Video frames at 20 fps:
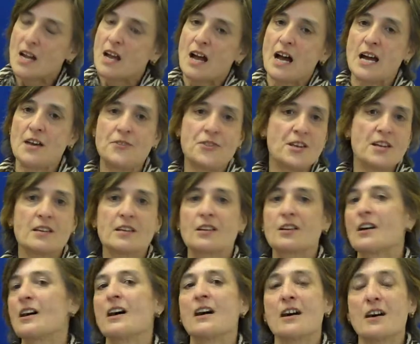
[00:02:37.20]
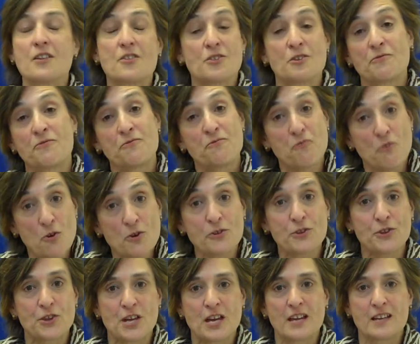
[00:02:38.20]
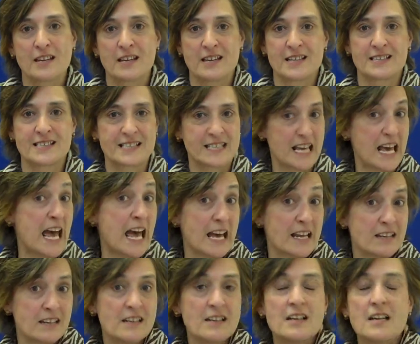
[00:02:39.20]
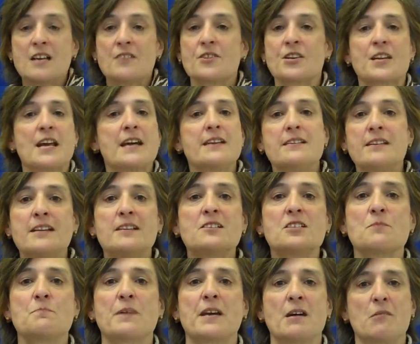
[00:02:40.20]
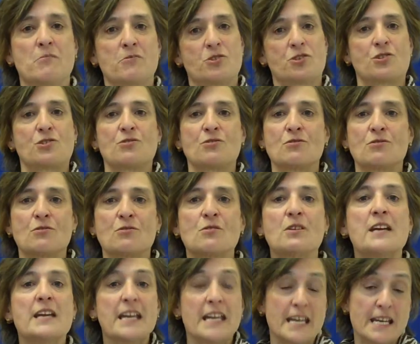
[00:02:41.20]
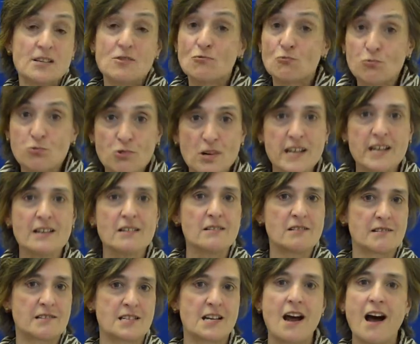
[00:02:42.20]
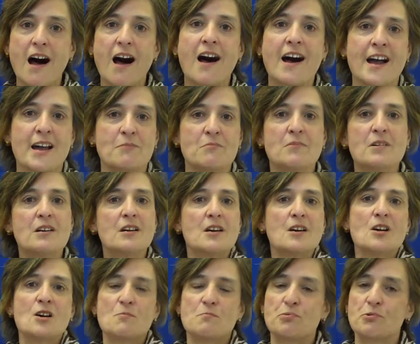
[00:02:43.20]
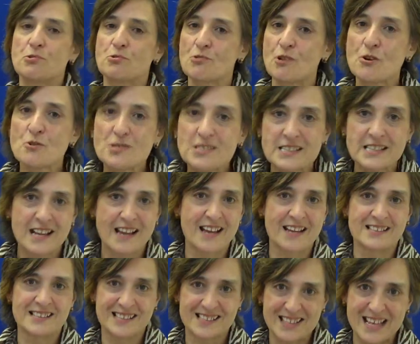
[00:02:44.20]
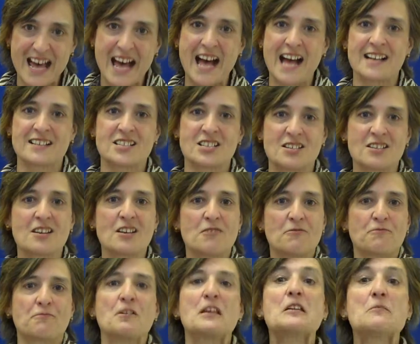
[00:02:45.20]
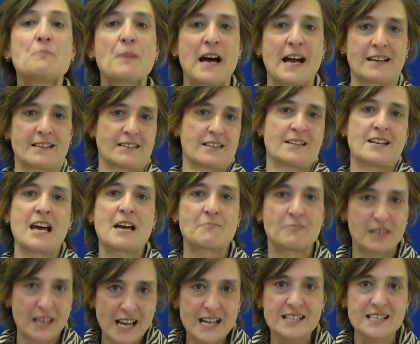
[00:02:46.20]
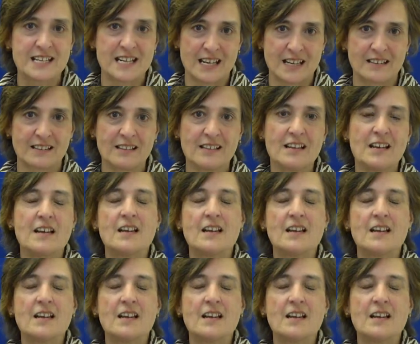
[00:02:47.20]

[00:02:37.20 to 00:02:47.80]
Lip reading: I think the fourth thing is then that I need to be able to, in real time, process that feedback that I'm getting